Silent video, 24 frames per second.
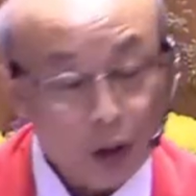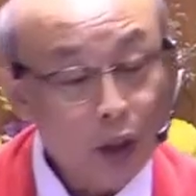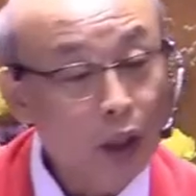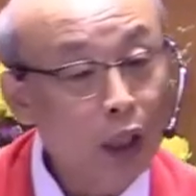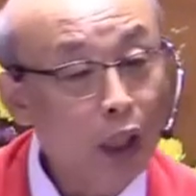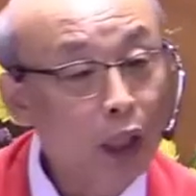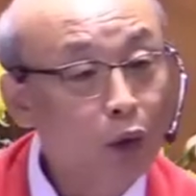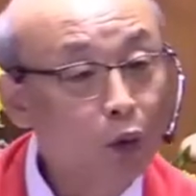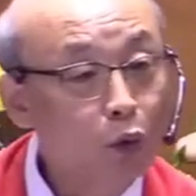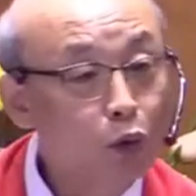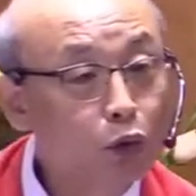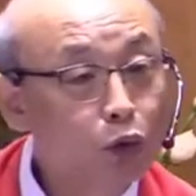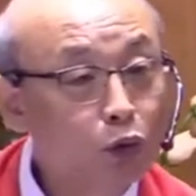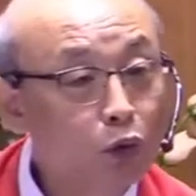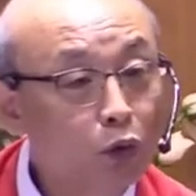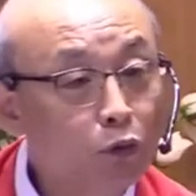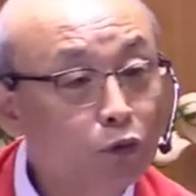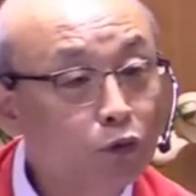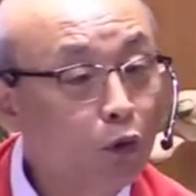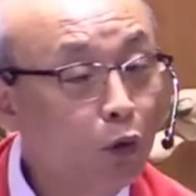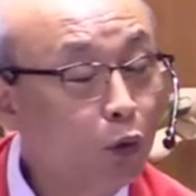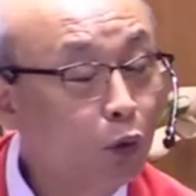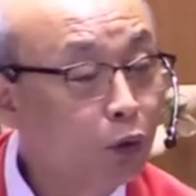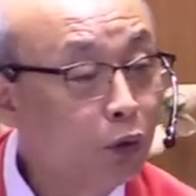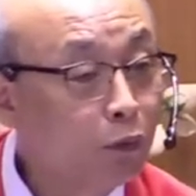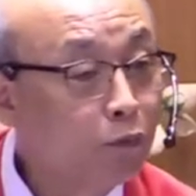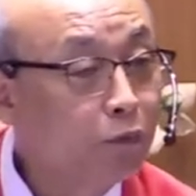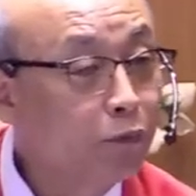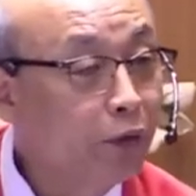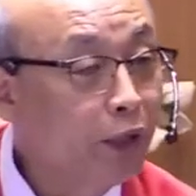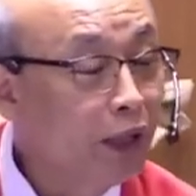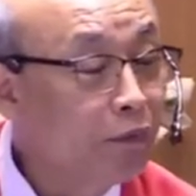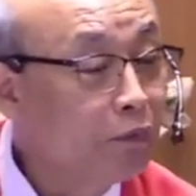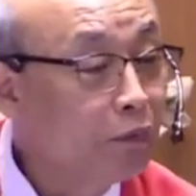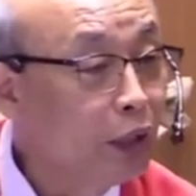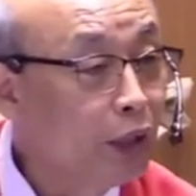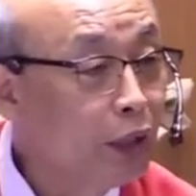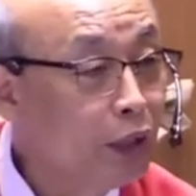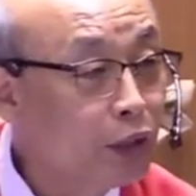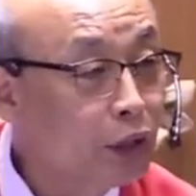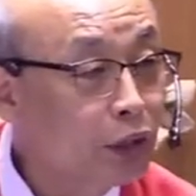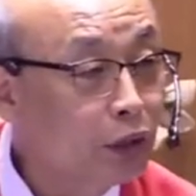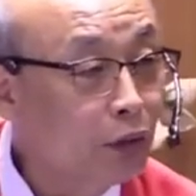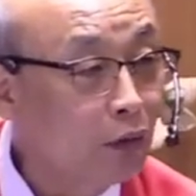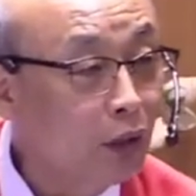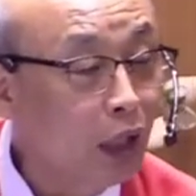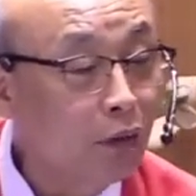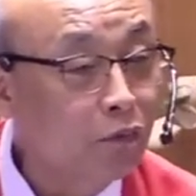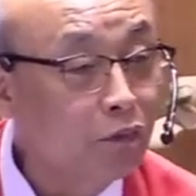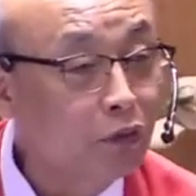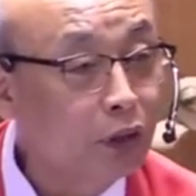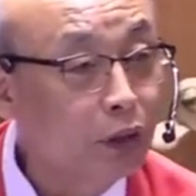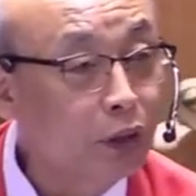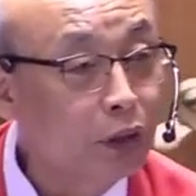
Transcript: and also for the families around